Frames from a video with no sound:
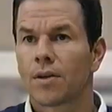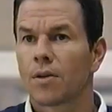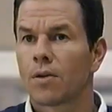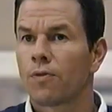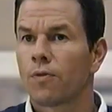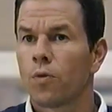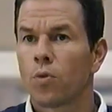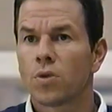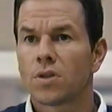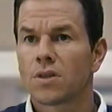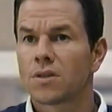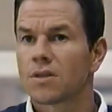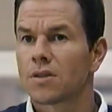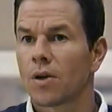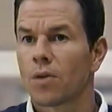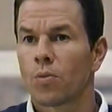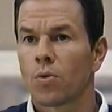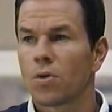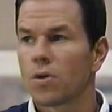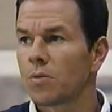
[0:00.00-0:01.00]
There are forces
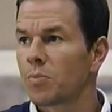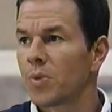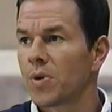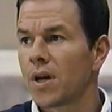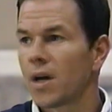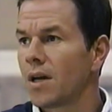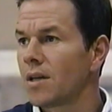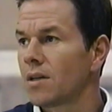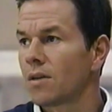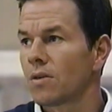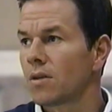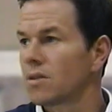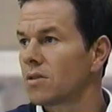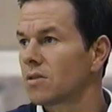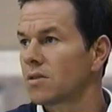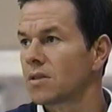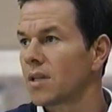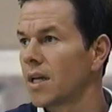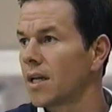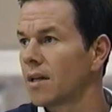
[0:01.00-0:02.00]
at work beyond our
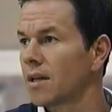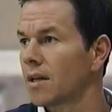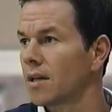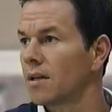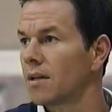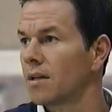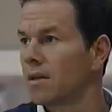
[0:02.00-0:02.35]
understanding.